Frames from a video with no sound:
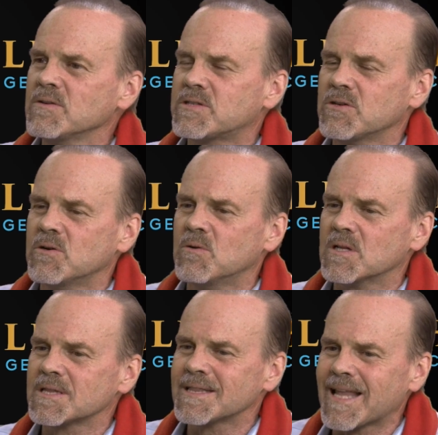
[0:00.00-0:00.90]
you
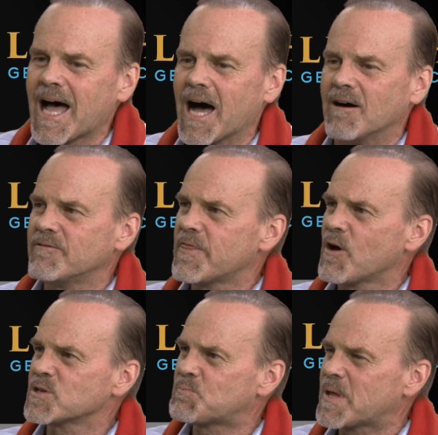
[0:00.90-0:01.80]
to love
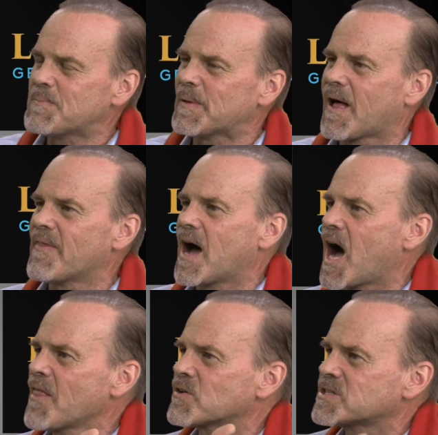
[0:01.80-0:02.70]
those people on
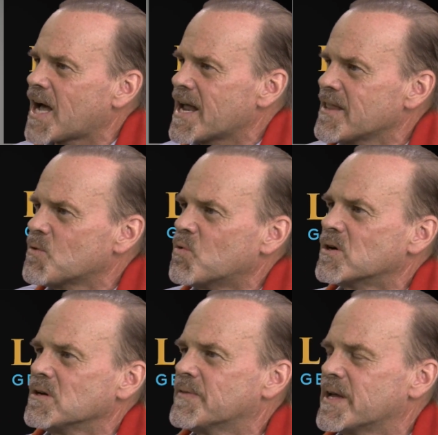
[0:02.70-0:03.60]
the other side of the
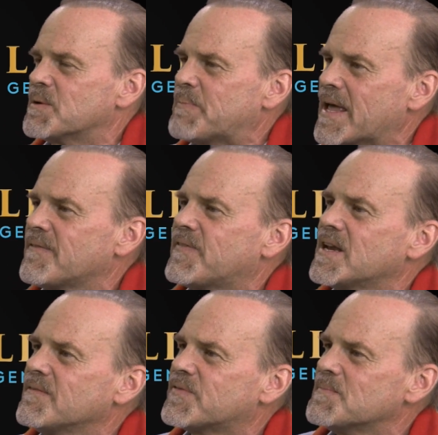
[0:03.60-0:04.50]
world that are
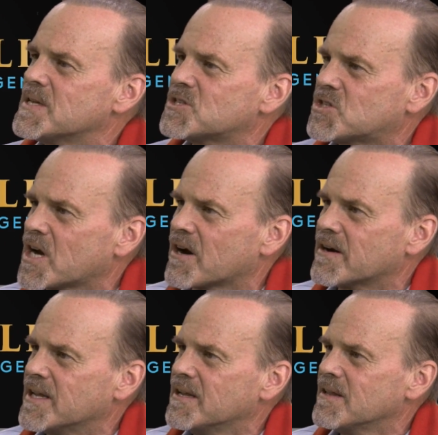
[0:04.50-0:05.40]
benefiting from this
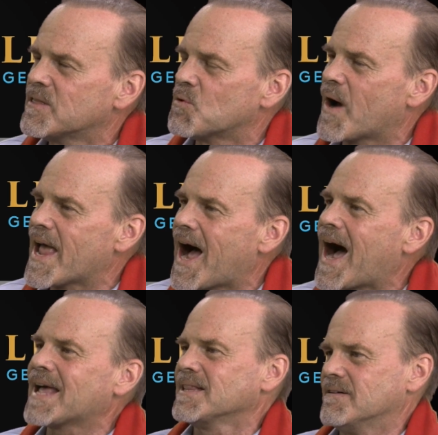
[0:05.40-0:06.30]
charity the way
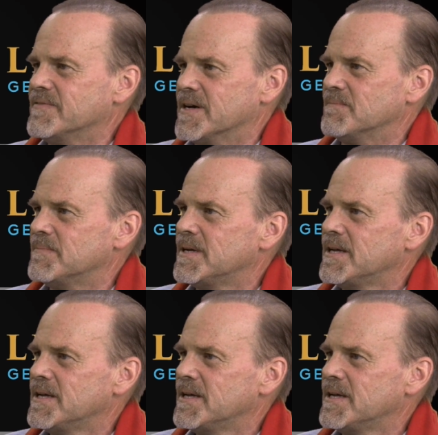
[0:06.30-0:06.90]
I love them.